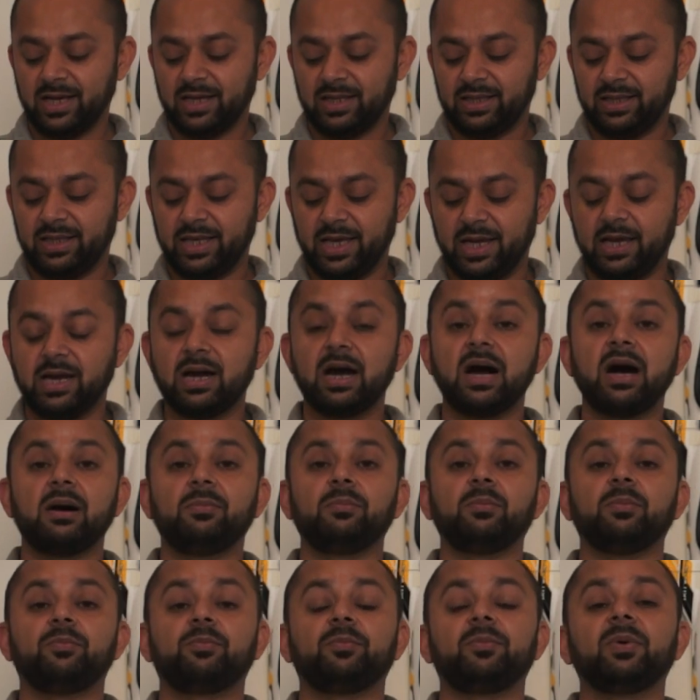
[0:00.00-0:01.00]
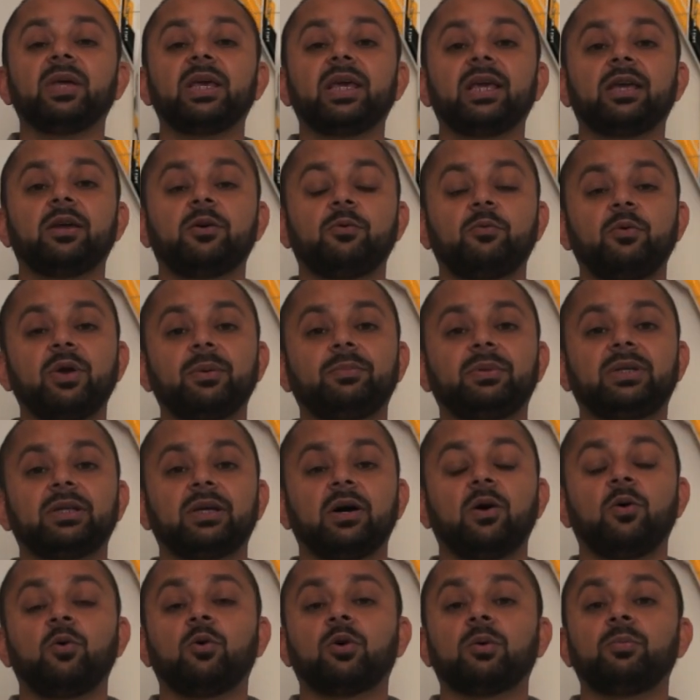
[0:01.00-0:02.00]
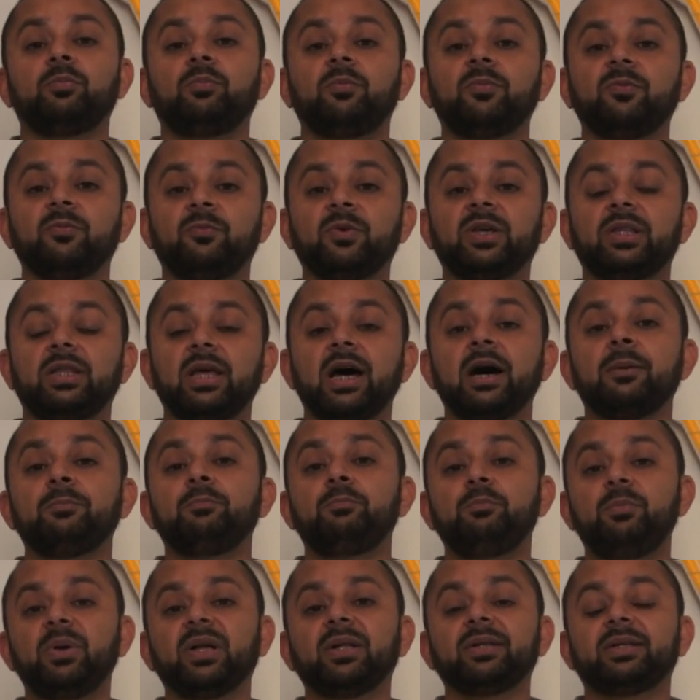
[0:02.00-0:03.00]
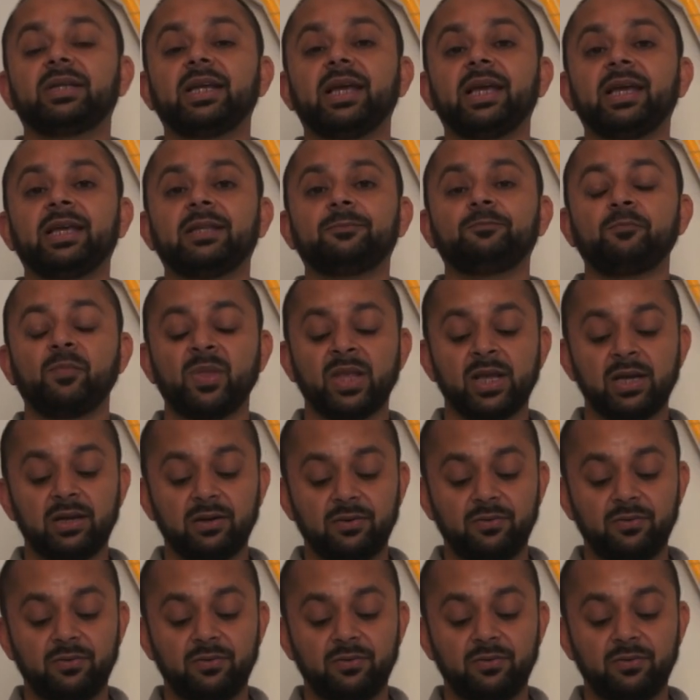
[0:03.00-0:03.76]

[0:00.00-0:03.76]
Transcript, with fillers: they come equipped or with a built-in